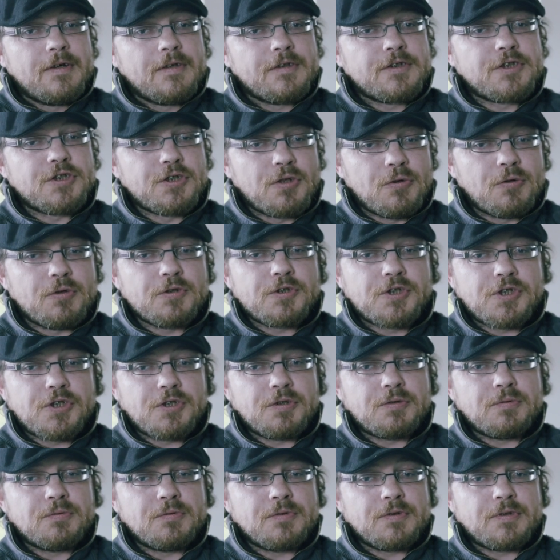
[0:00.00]
shows
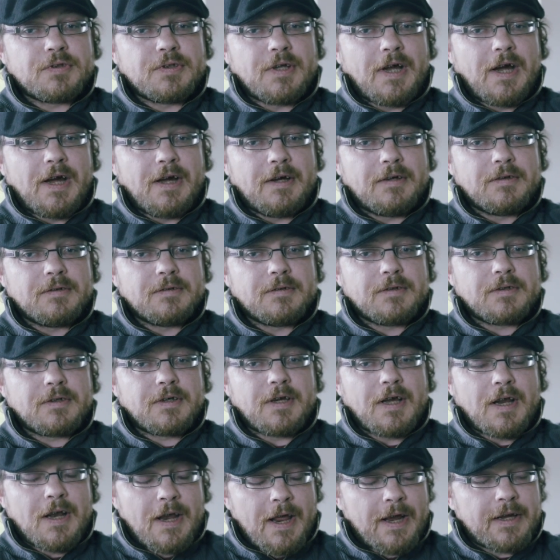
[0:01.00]
you that
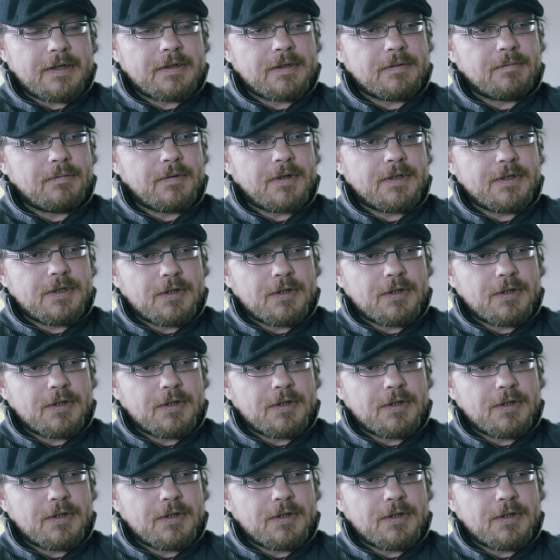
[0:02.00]
collectively